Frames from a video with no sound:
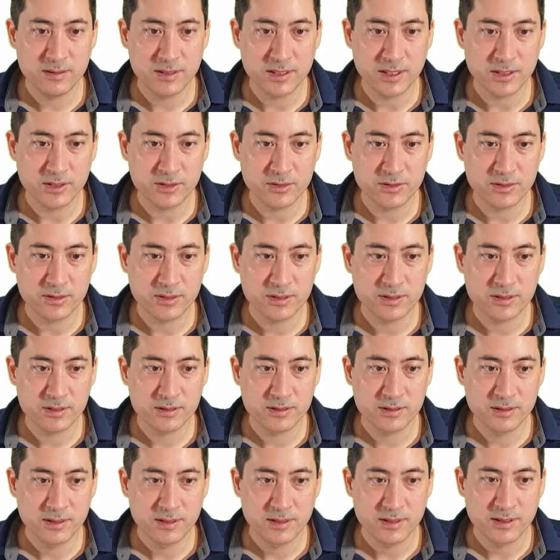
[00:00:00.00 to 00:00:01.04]

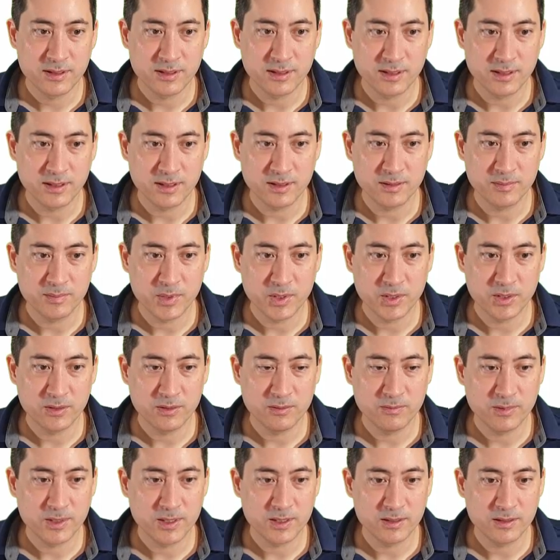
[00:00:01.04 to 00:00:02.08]
tetris, mono,
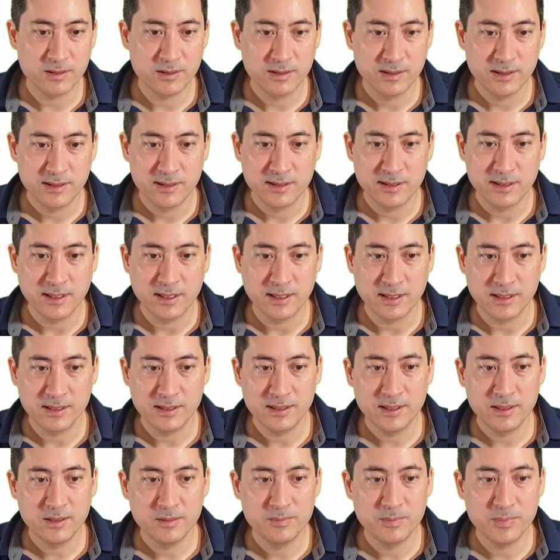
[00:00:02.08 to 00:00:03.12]
one. A
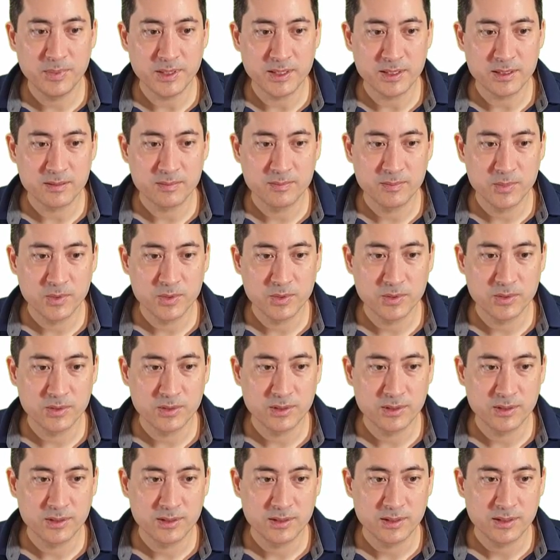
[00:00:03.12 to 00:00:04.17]
little bit
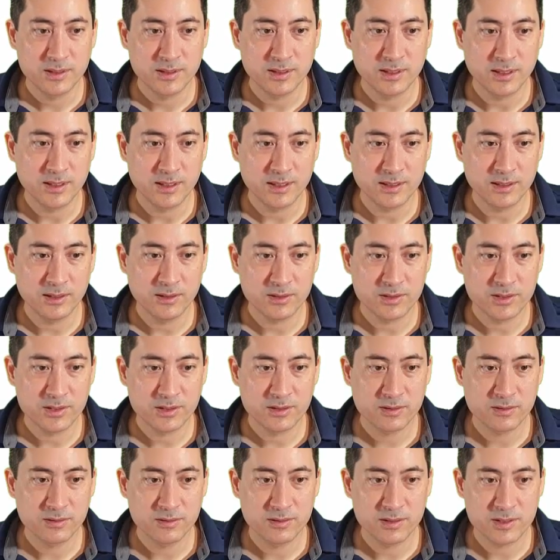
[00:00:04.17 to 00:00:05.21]
more
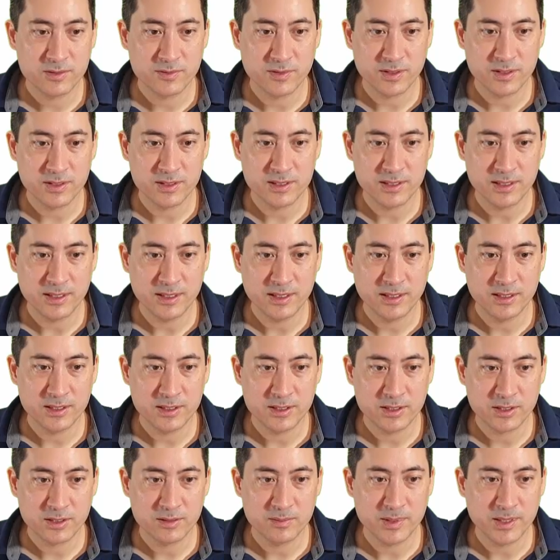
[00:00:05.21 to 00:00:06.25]
logical as far as the
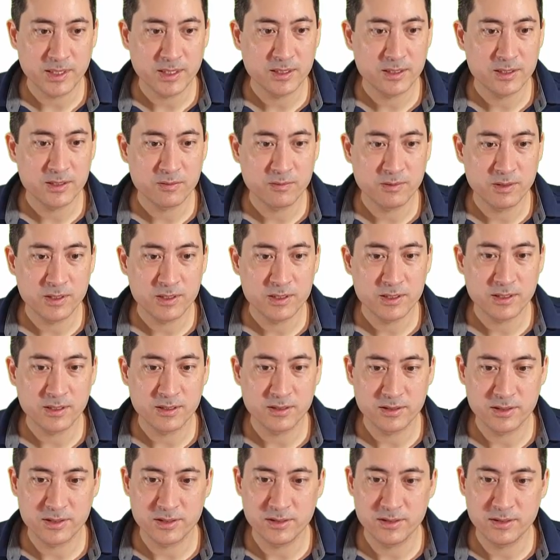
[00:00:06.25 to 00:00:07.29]
English, common English words are
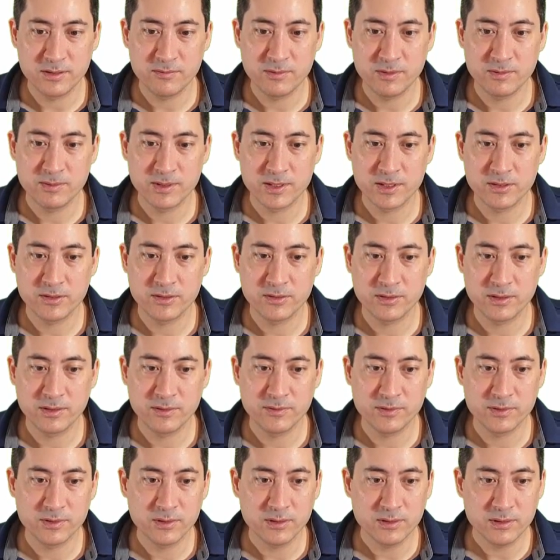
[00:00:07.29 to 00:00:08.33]
concerned with one, two, three,
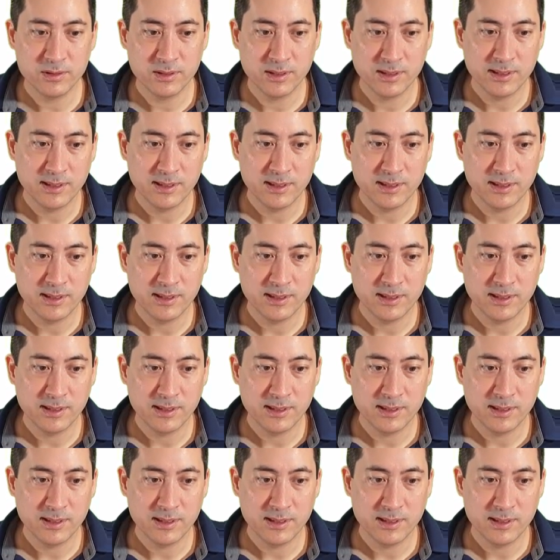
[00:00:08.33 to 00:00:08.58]
four.